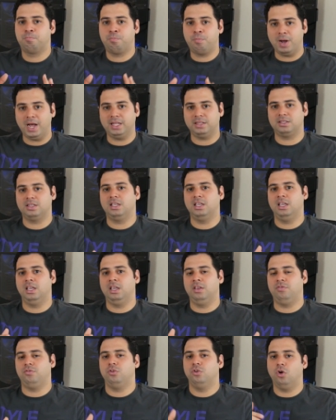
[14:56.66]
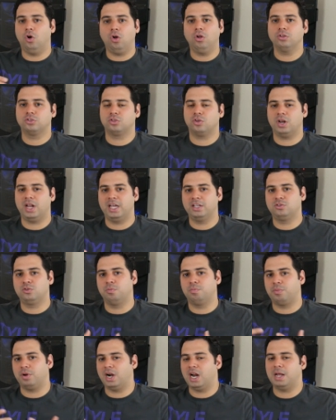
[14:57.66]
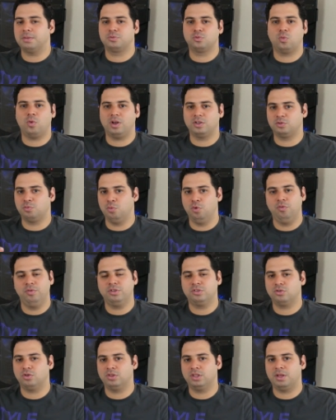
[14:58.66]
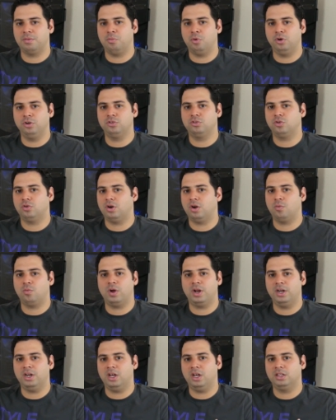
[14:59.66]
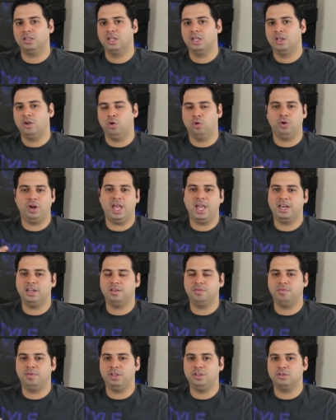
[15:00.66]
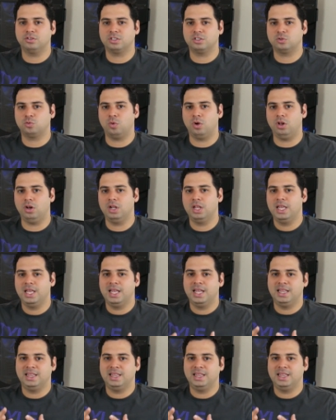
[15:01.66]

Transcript: But If you also like to perhaps watch movies on the monitor and whatnot, or edit videos as well,